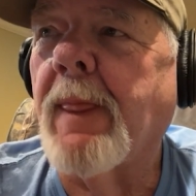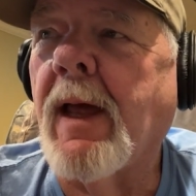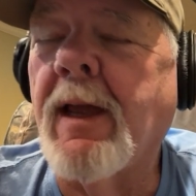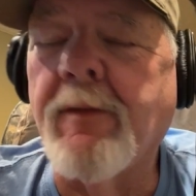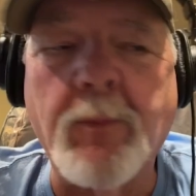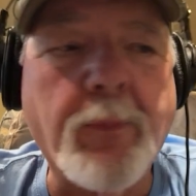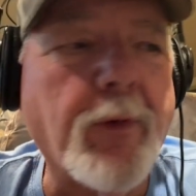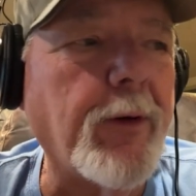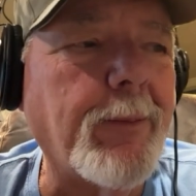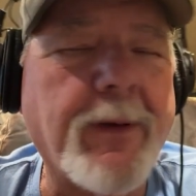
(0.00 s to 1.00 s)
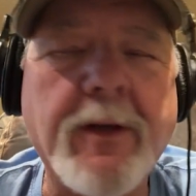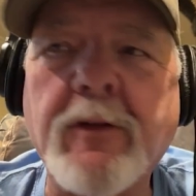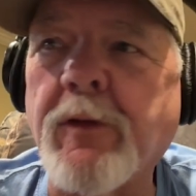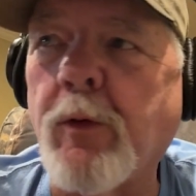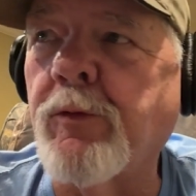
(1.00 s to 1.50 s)
I have a pretty
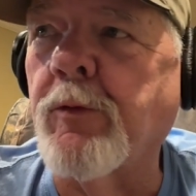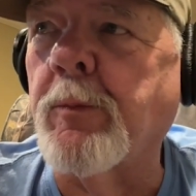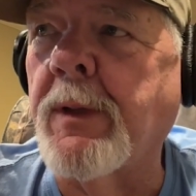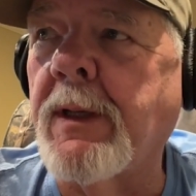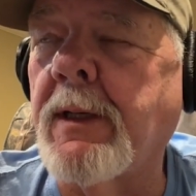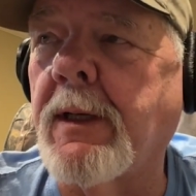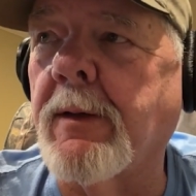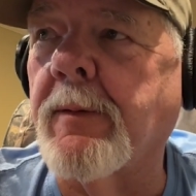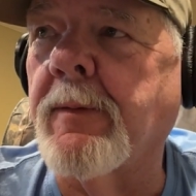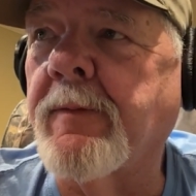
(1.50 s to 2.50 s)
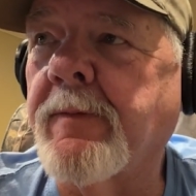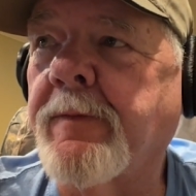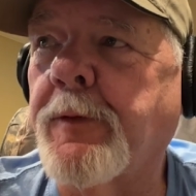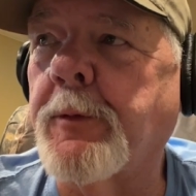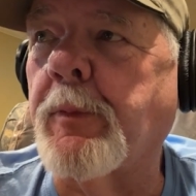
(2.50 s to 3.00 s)
big social media
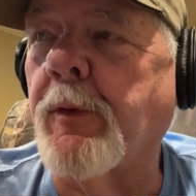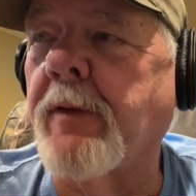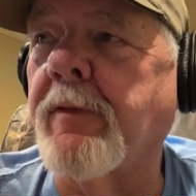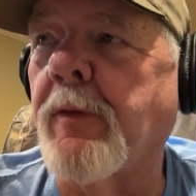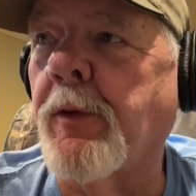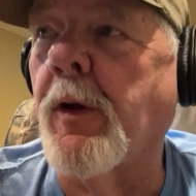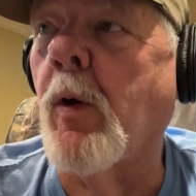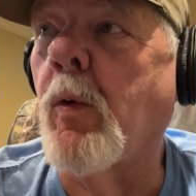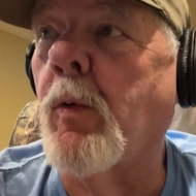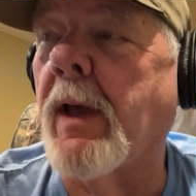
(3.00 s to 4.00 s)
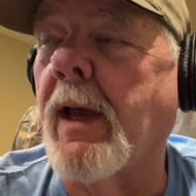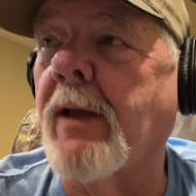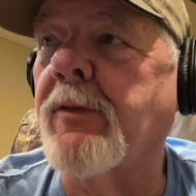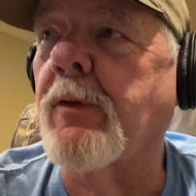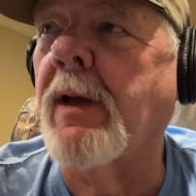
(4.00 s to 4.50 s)
footprint for an old
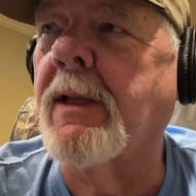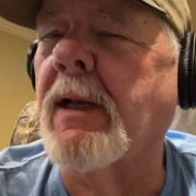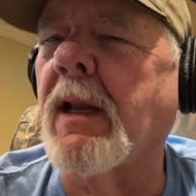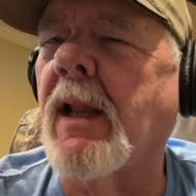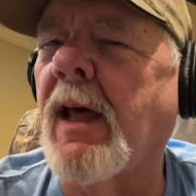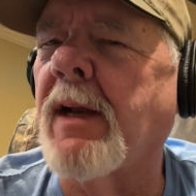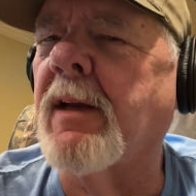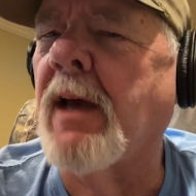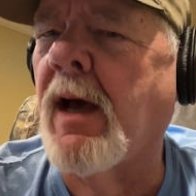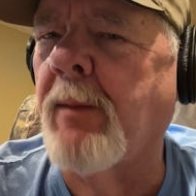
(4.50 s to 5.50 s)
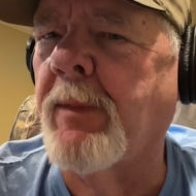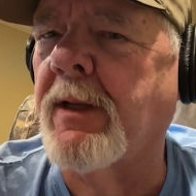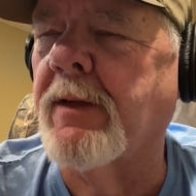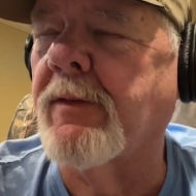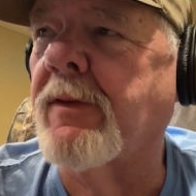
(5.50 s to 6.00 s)
guy, so I get a lot of
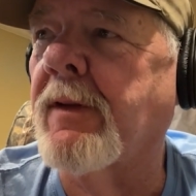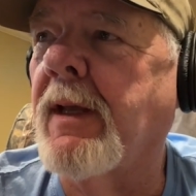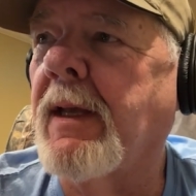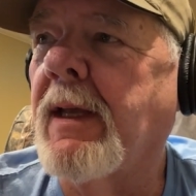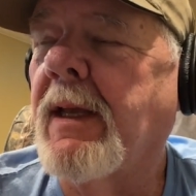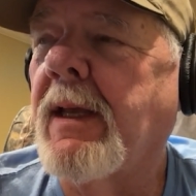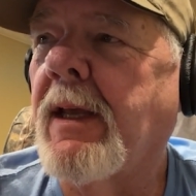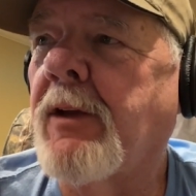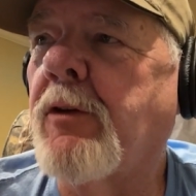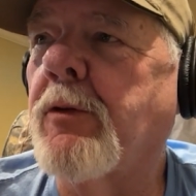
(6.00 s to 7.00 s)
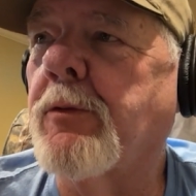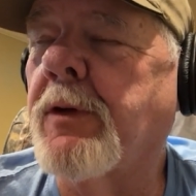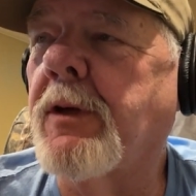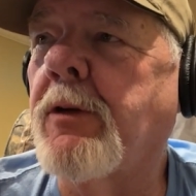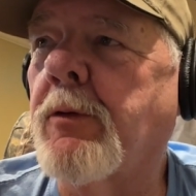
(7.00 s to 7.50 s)
comments. And you'll
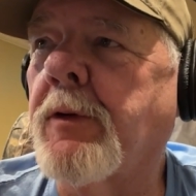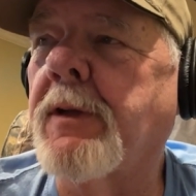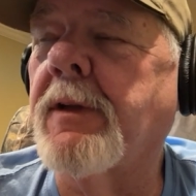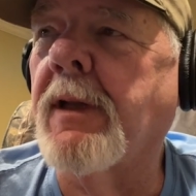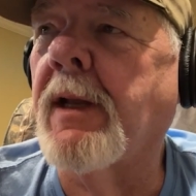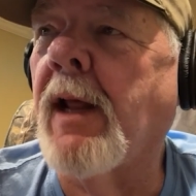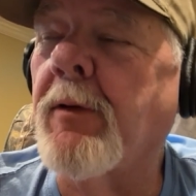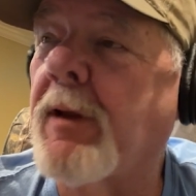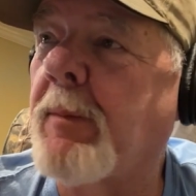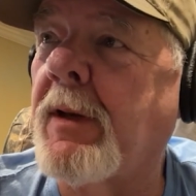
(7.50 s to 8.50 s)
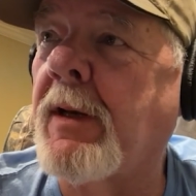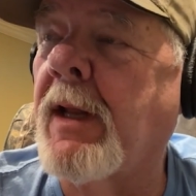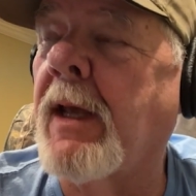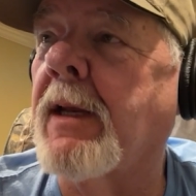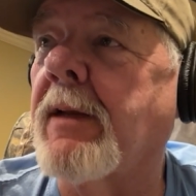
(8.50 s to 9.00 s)
get the, and I don't get many
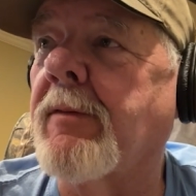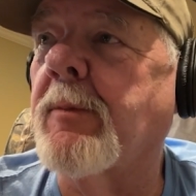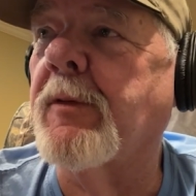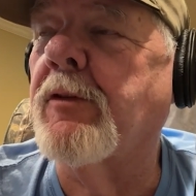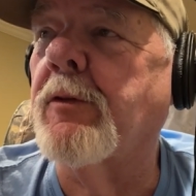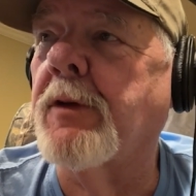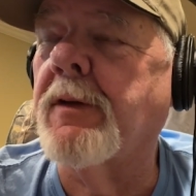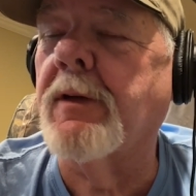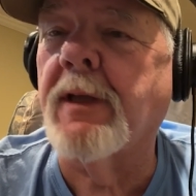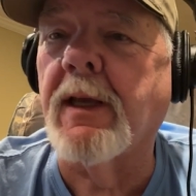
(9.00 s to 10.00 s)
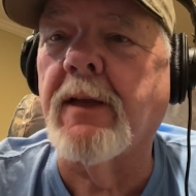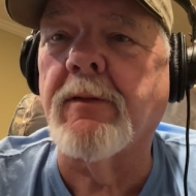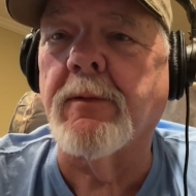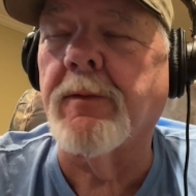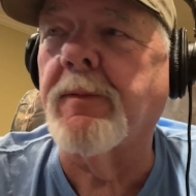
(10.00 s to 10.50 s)
negatives, but you'll get the
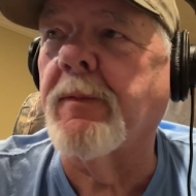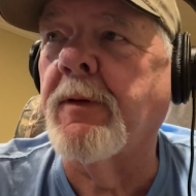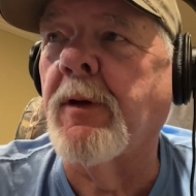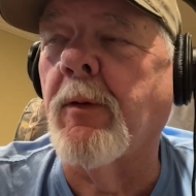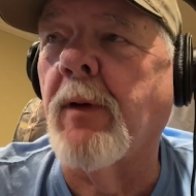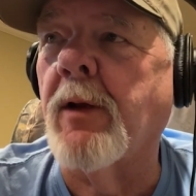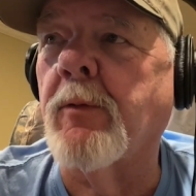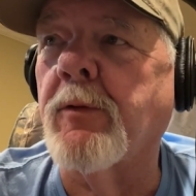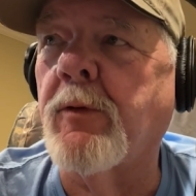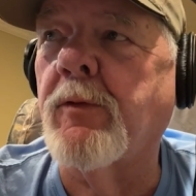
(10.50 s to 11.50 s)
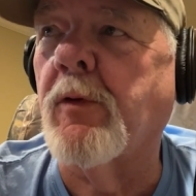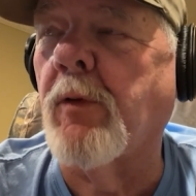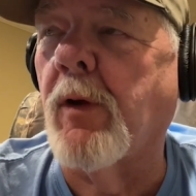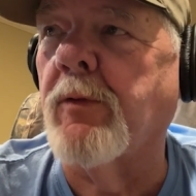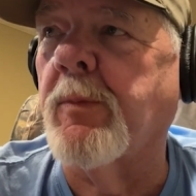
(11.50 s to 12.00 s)
occasional, you know, I don't use a
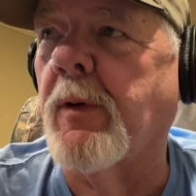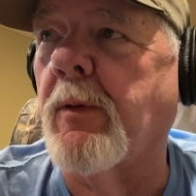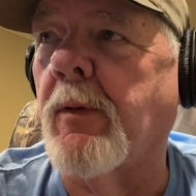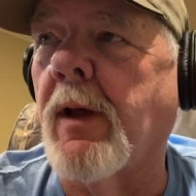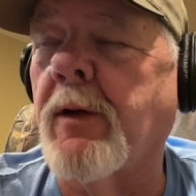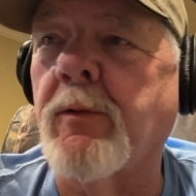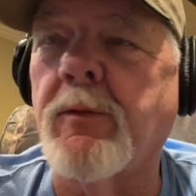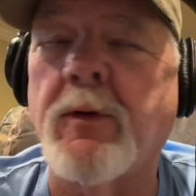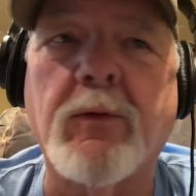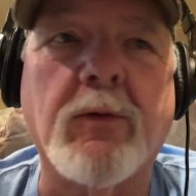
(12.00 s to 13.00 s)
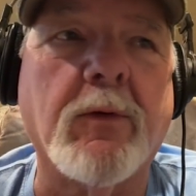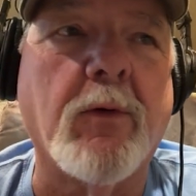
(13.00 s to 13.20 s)
crossbow, or I don't use a